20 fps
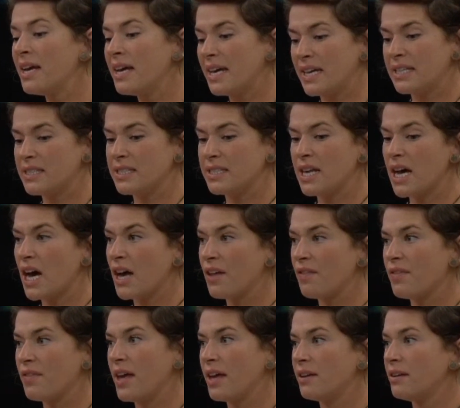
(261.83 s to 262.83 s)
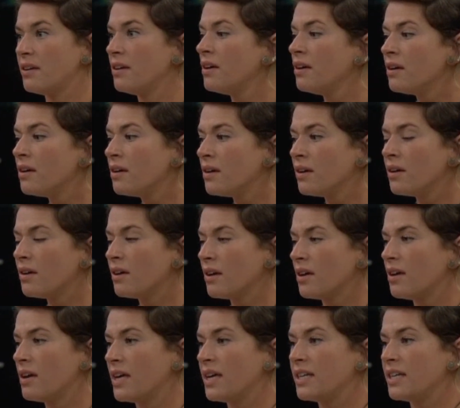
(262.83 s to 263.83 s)
is not that
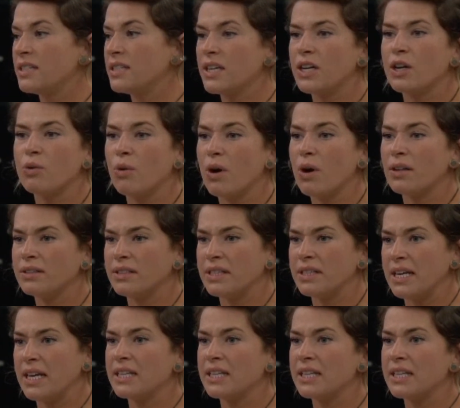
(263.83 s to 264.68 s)
it's equality.